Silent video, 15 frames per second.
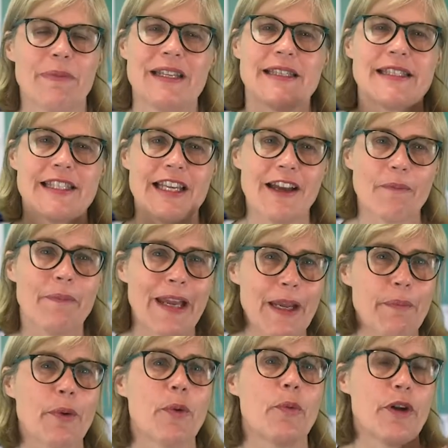but some
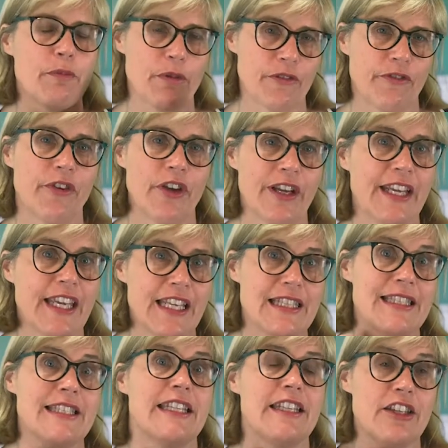people would prefer kids
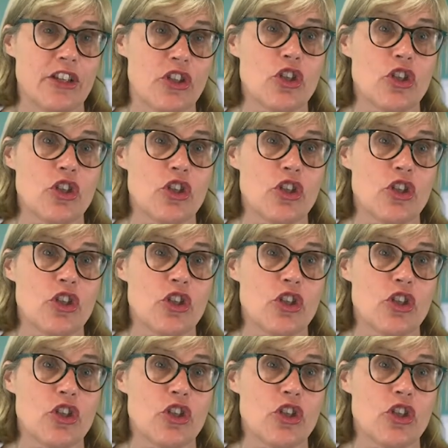didn't